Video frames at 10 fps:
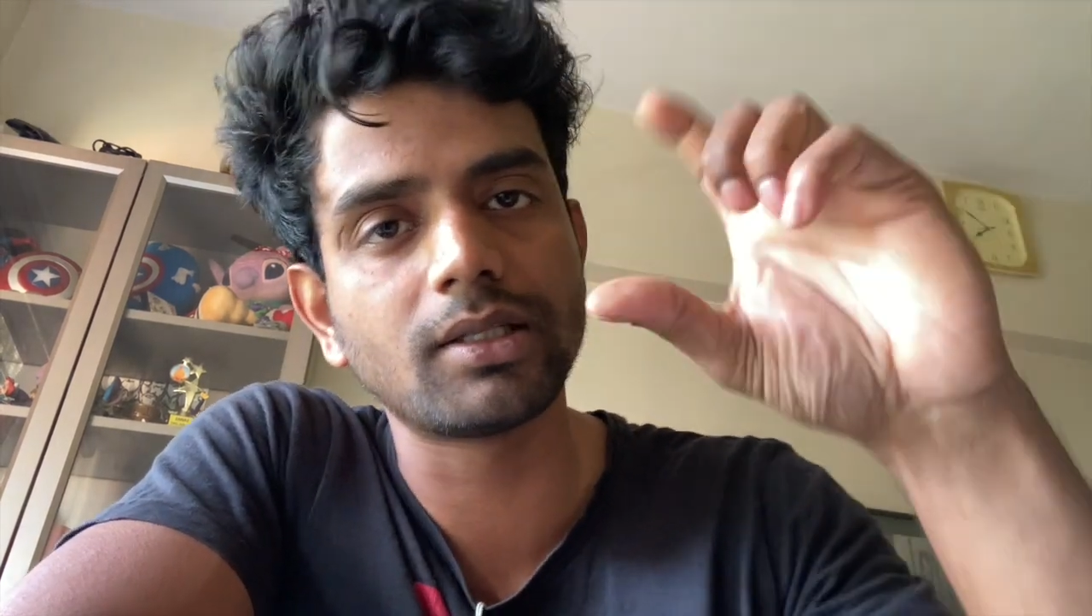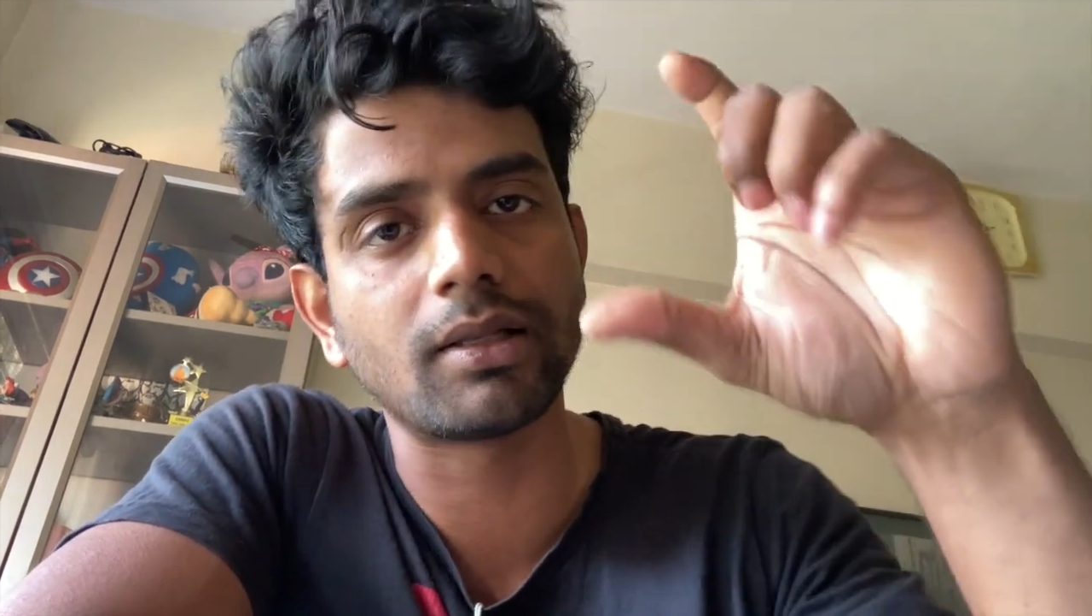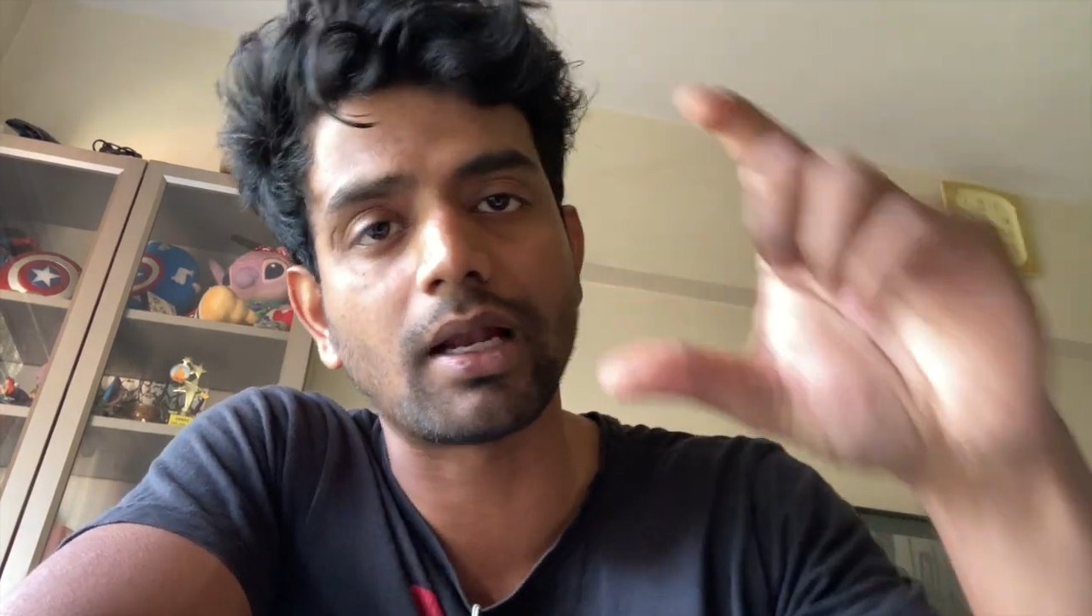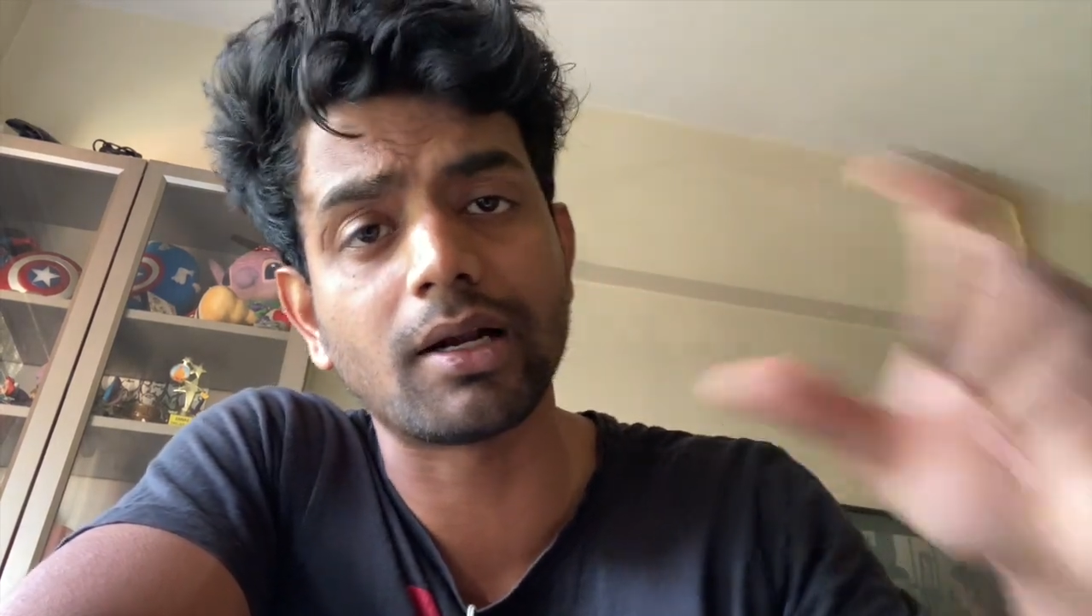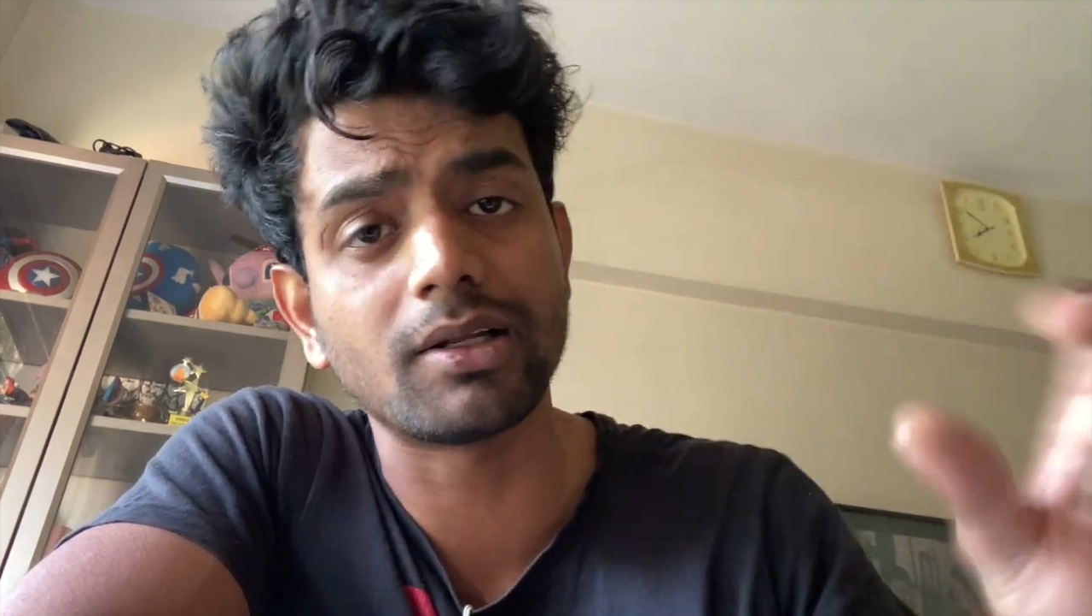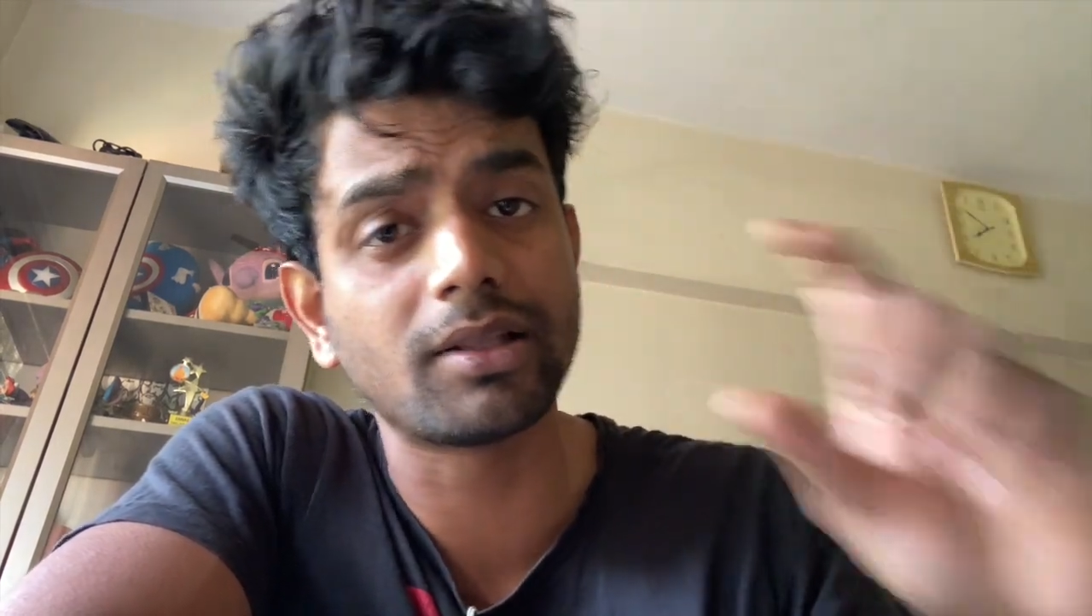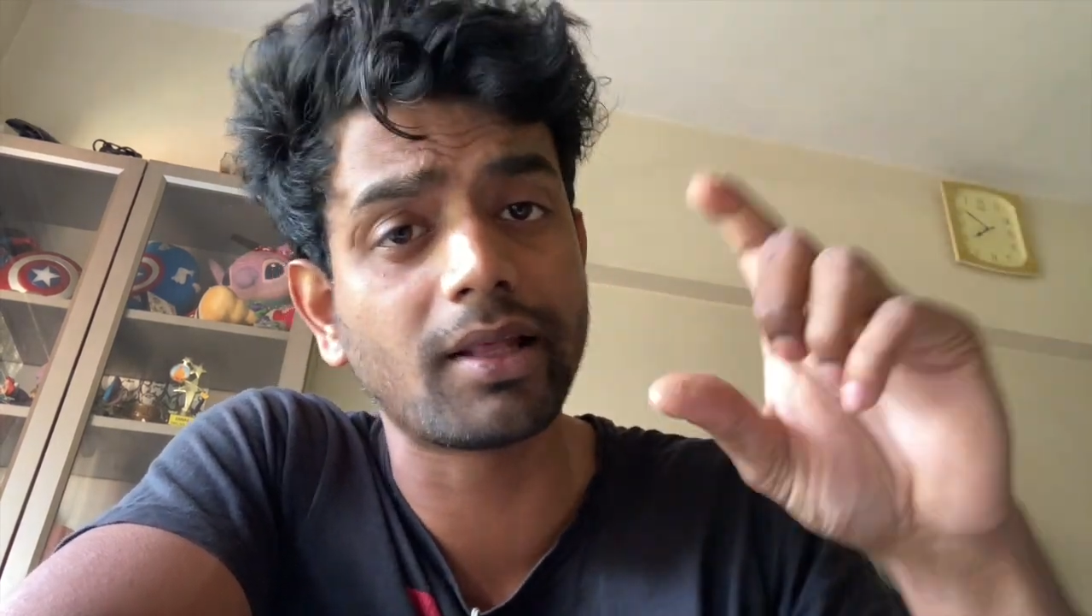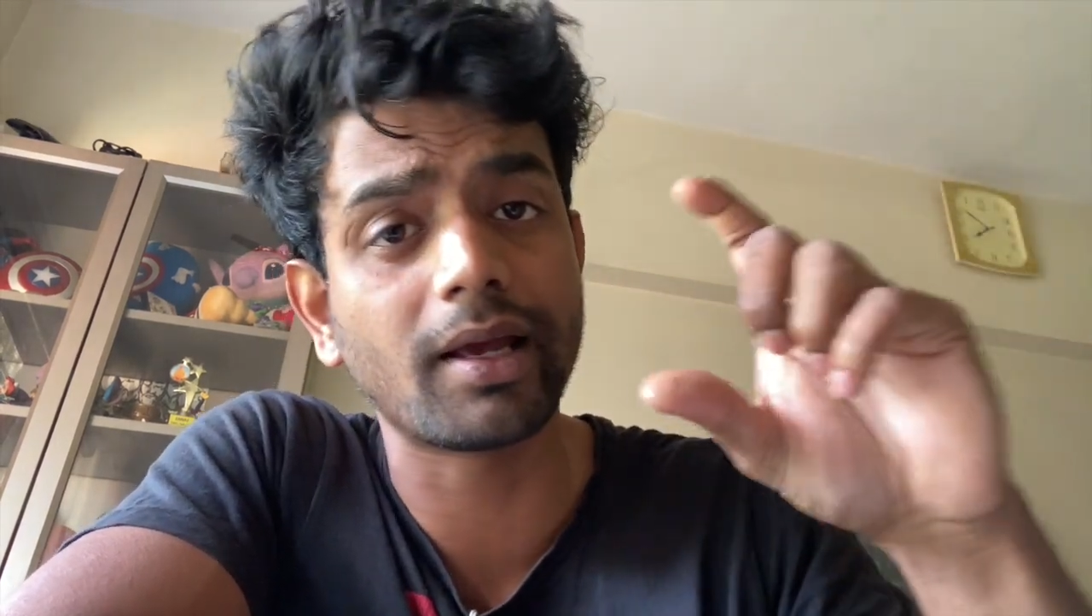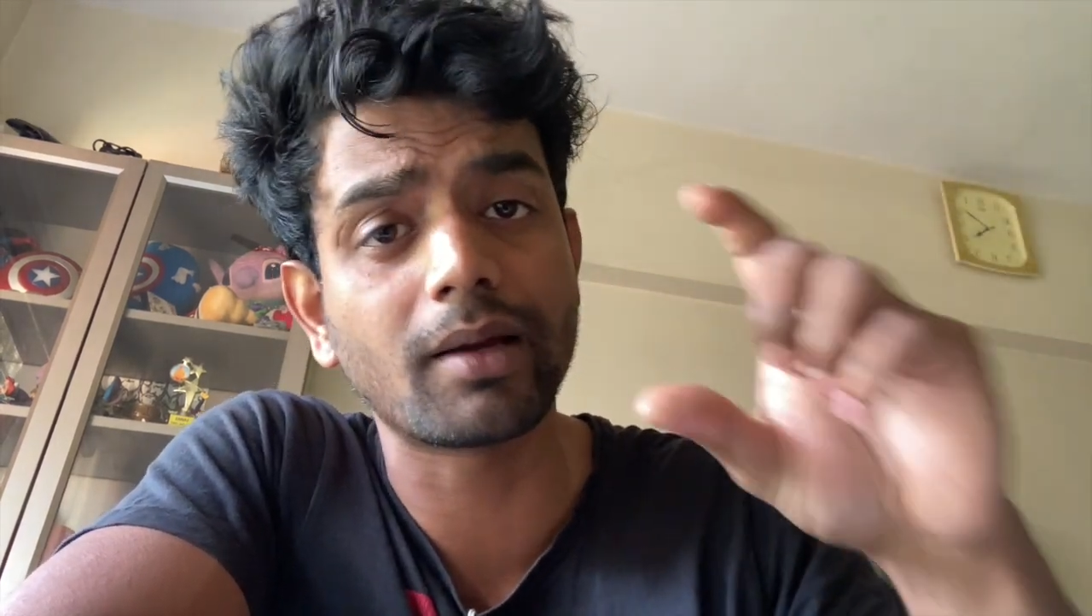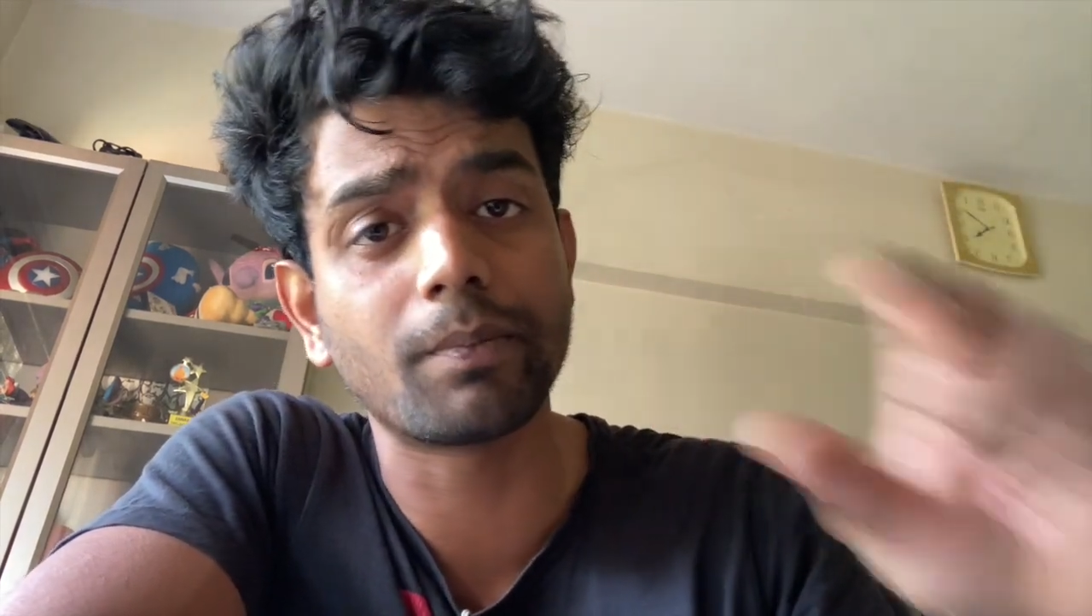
that are thick